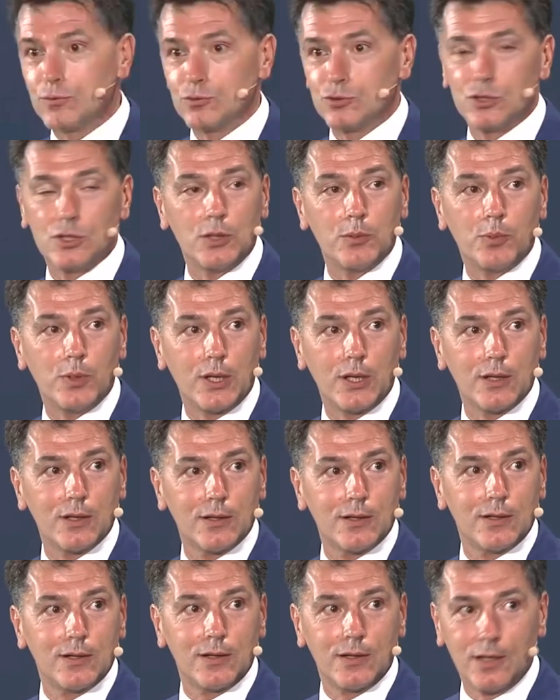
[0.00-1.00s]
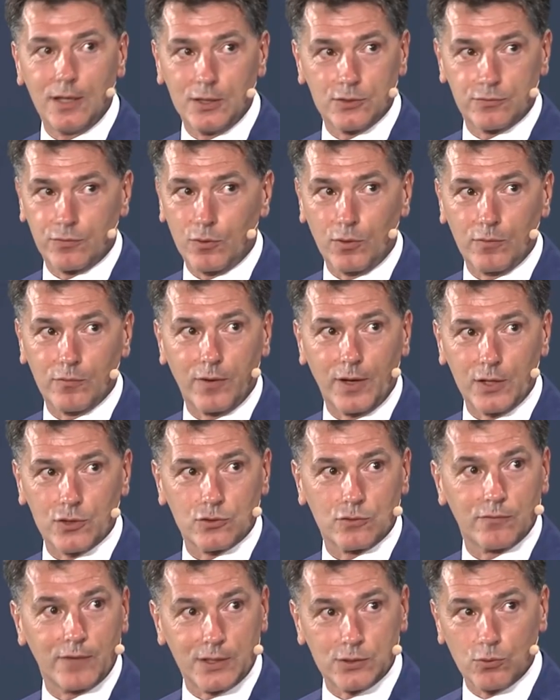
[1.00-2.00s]
GDP is through
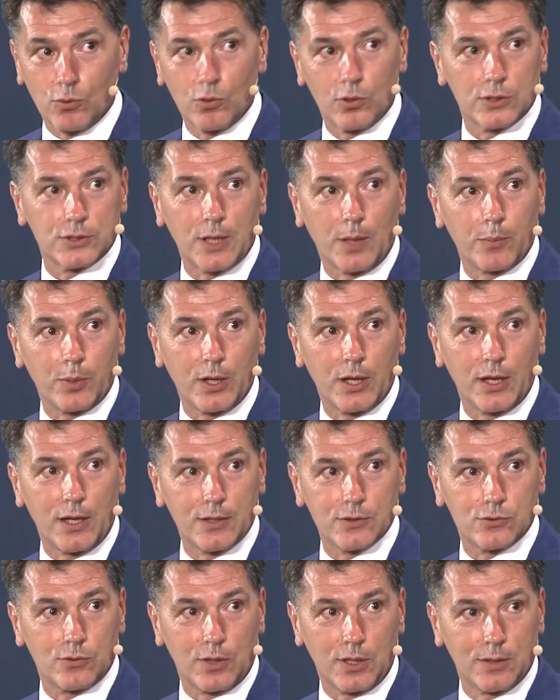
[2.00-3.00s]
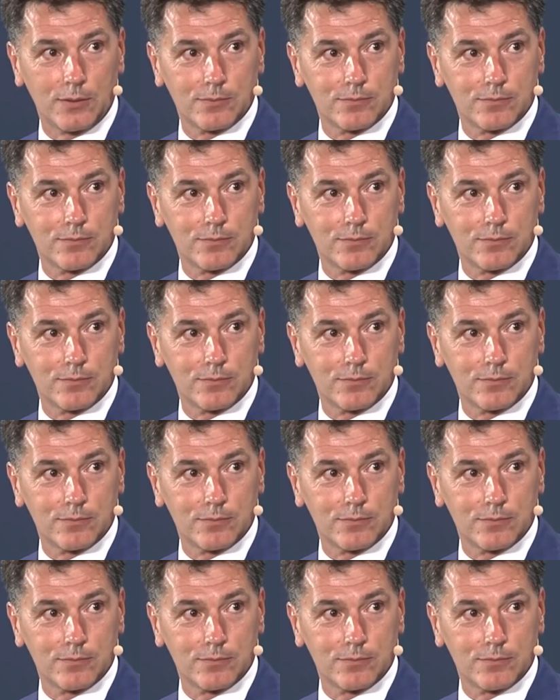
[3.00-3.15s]
inflation. That's always happened in history.